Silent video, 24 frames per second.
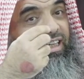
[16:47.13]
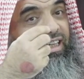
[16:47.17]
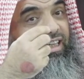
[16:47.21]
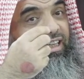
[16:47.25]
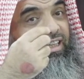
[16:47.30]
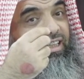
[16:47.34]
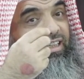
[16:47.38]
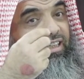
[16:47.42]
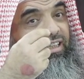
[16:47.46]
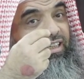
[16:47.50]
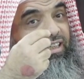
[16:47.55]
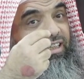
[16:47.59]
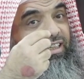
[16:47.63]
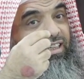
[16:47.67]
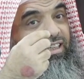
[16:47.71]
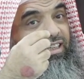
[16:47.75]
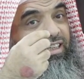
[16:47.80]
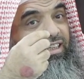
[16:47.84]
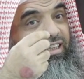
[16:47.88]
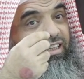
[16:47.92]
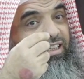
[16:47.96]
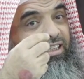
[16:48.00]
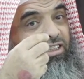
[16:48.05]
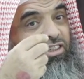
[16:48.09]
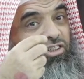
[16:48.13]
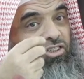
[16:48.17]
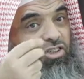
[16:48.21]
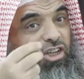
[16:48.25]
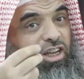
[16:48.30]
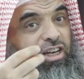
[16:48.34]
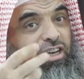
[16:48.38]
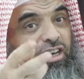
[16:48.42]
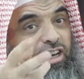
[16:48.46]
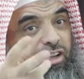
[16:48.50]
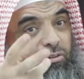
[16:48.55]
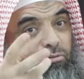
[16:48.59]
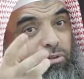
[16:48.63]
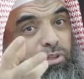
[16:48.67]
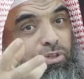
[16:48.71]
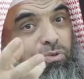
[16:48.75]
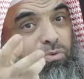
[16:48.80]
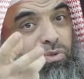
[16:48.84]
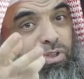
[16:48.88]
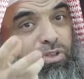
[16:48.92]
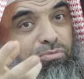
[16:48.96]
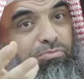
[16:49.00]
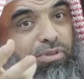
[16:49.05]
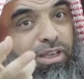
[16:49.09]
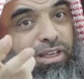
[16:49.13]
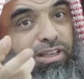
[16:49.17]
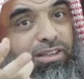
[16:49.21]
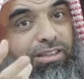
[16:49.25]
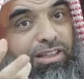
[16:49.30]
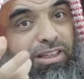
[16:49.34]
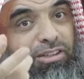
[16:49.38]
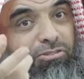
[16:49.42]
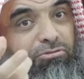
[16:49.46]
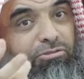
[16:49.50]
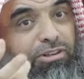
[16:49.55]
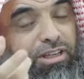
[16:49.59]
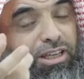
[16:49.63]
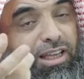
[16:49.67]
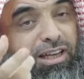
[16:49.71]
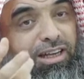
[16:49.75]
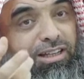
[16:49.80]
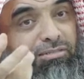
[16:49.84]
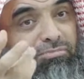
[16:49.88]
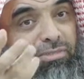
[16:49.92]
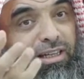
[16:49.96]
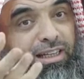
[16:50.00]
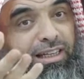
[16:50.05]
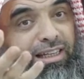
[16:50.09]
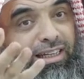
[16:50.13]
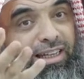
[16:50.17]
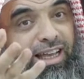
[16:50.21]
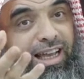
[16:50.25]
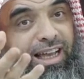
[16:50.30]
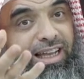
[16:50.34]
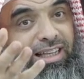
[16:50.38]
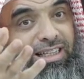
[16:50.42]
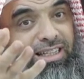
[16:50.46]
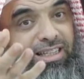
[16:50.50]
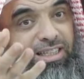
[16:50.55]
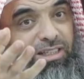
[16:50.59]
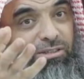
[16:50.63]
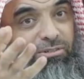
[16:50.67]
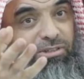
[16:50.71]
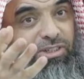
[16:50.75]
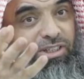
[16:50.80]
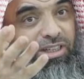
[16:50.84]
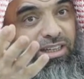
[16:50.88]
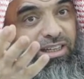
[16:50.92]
in Jannah, which was made and created by Allah Azza wa